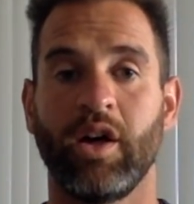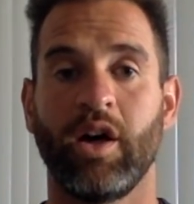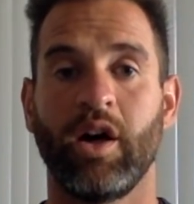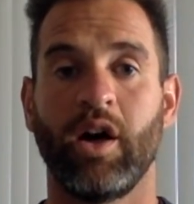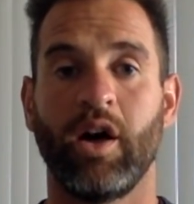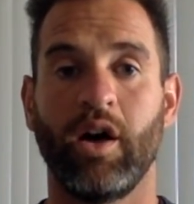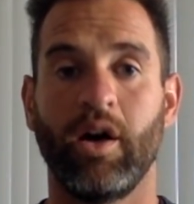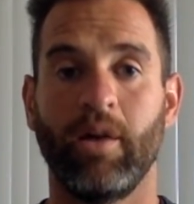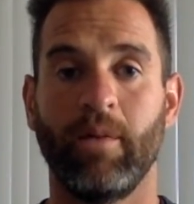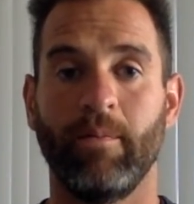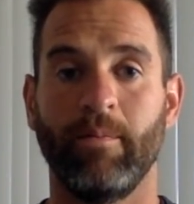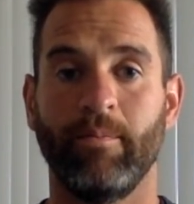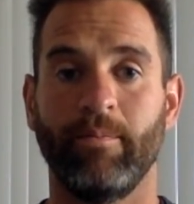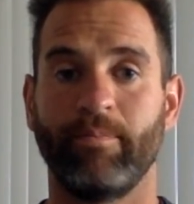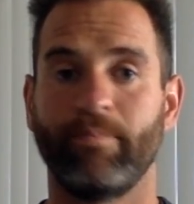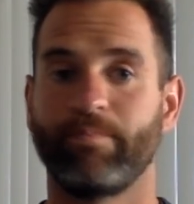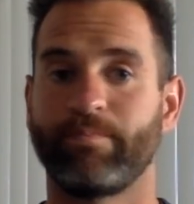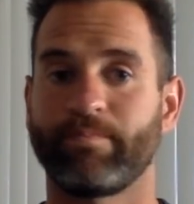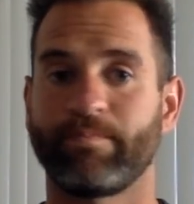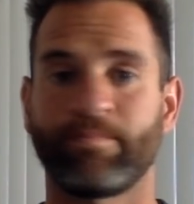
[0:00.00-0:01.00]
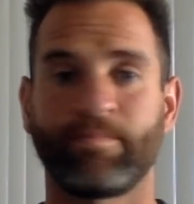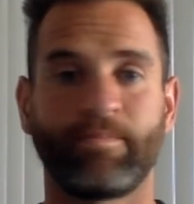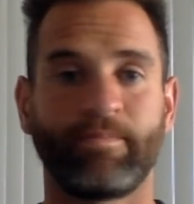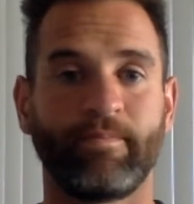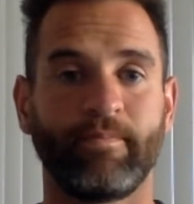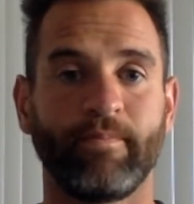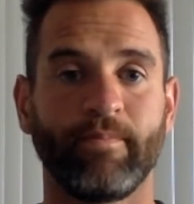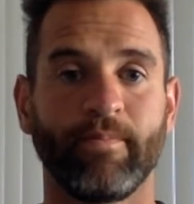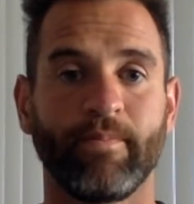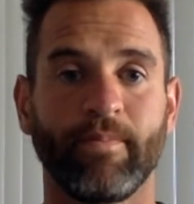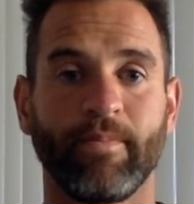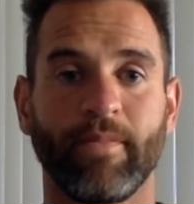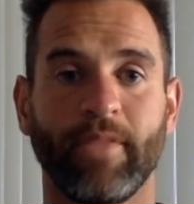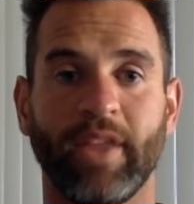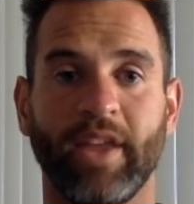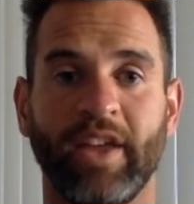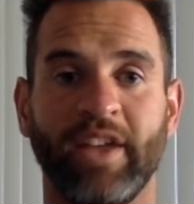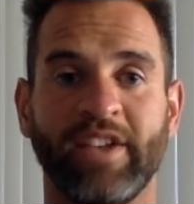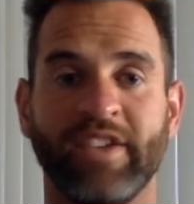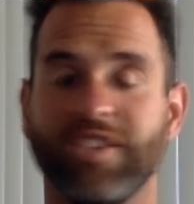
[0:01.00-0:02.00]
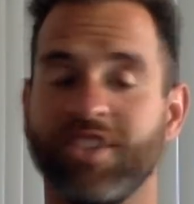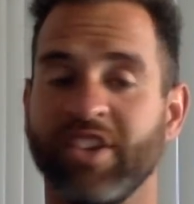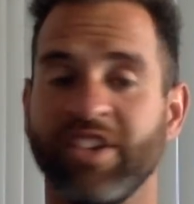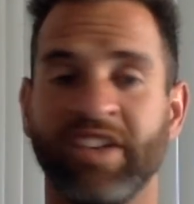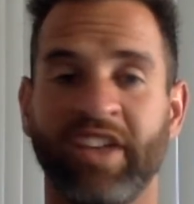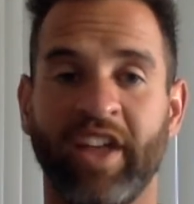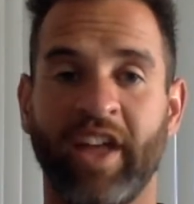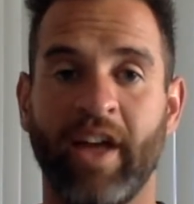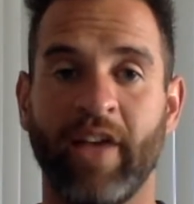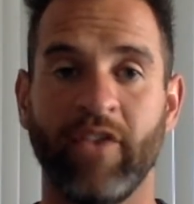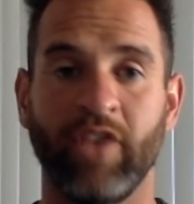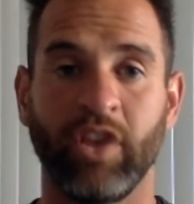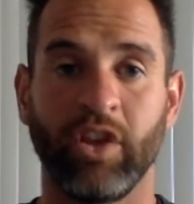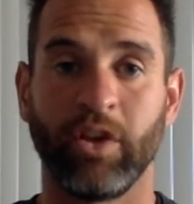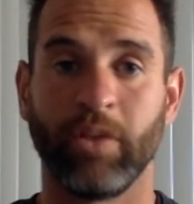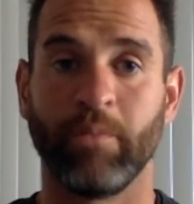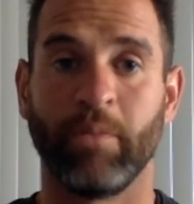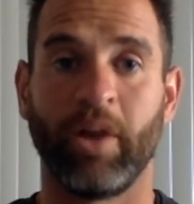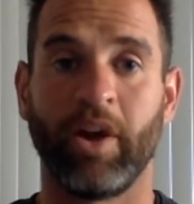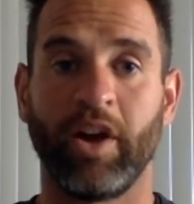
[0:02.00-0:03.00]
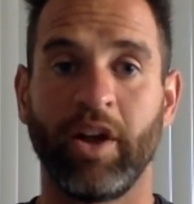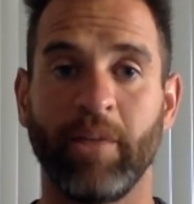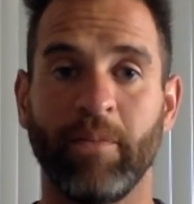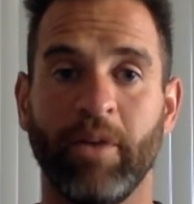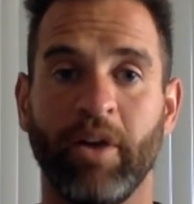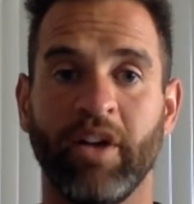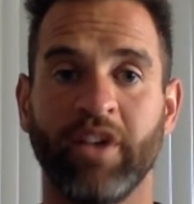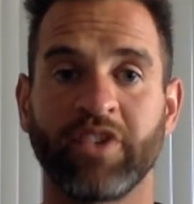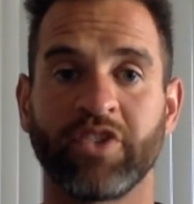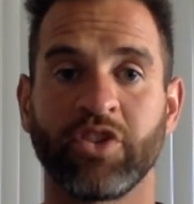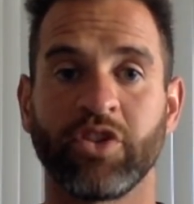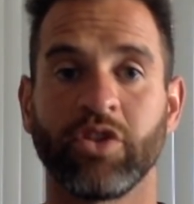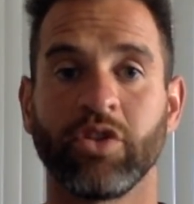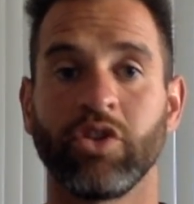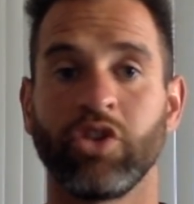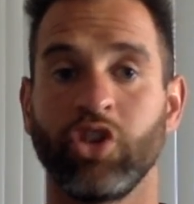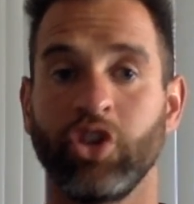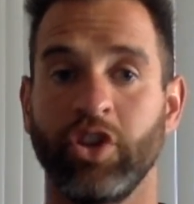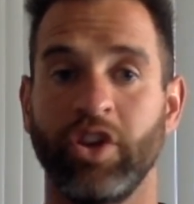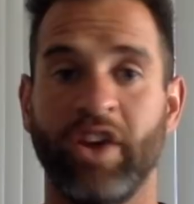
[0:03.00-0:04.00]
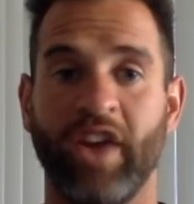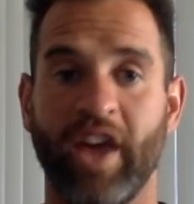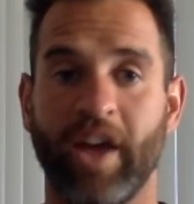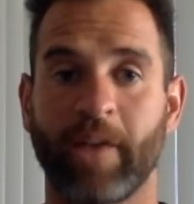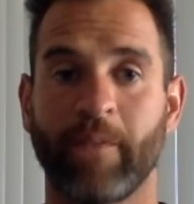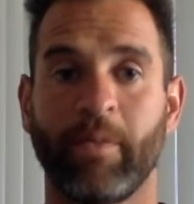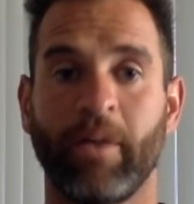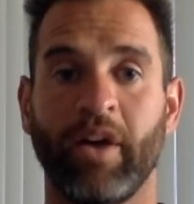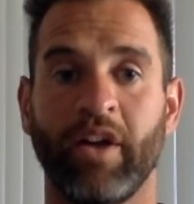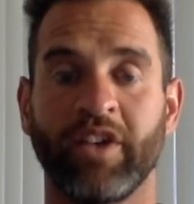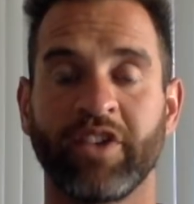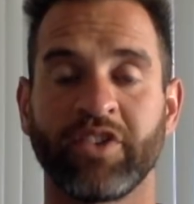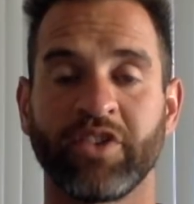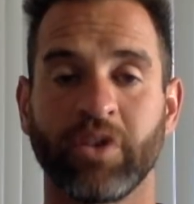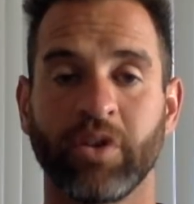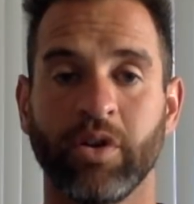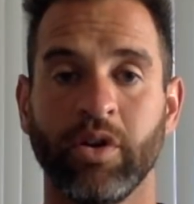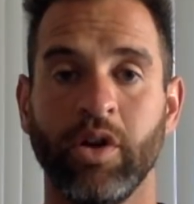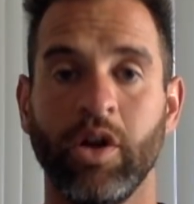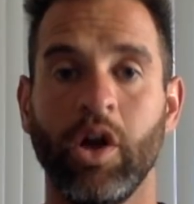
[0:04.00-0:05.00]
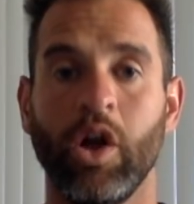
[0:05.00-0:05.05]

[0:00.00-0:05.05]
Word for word: Um, it's just like having good body posture, good neck posture.